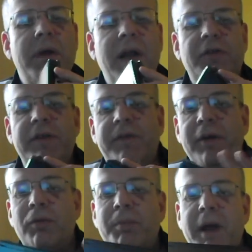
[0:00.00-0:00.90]
It actually
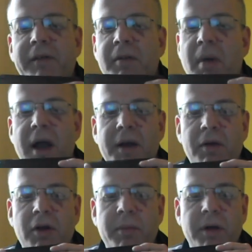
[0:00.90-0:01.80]
feels better made,
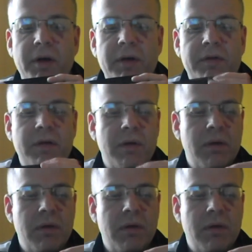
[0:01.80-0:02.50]
I've got to be honest.